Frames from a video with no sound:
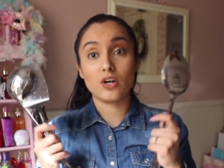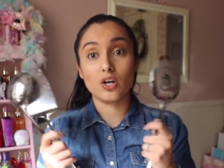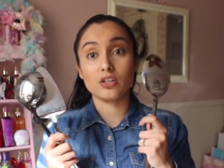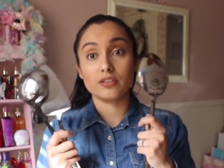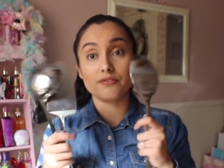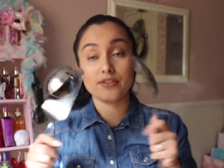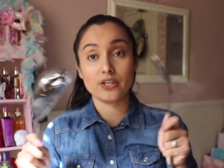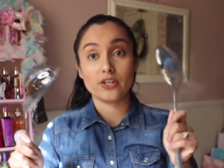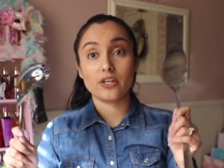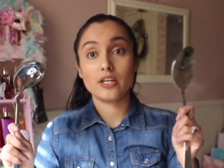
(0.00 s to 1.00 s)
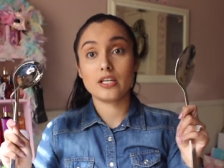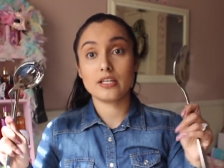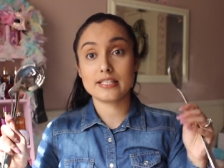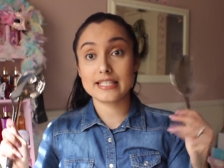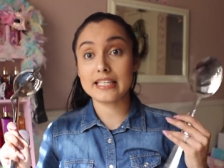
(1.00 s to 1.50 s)
are all of their
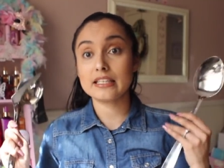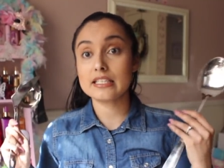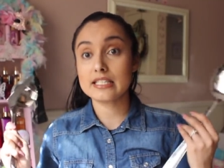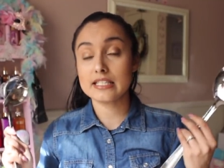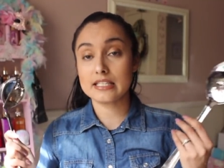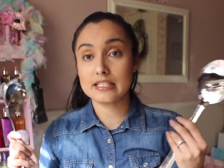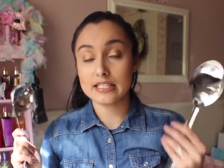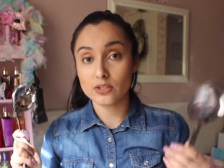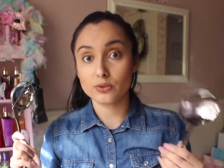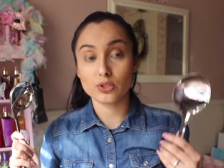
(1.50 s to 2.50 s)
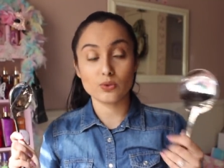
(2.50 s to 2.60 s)
stainless steel